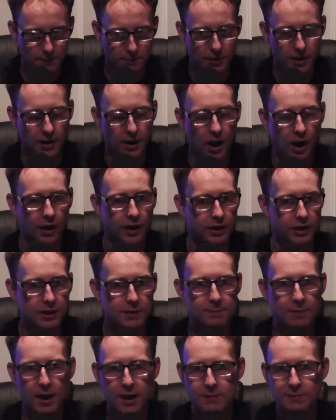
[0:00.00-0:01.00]
But
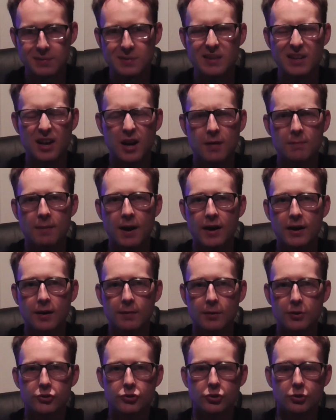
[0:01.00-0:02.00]
he might become my
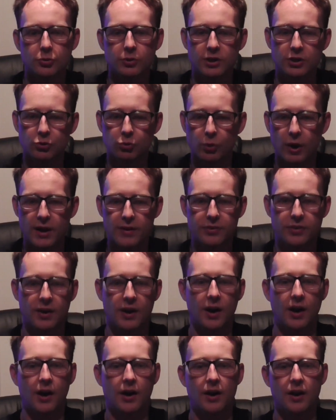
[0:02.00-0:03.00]
number two. He's right
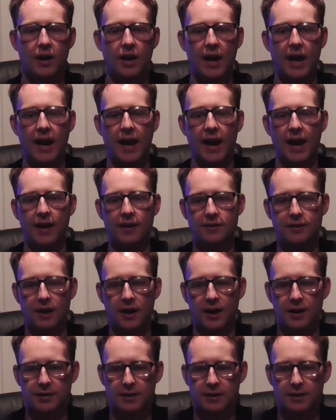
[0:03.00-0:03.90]
there. And,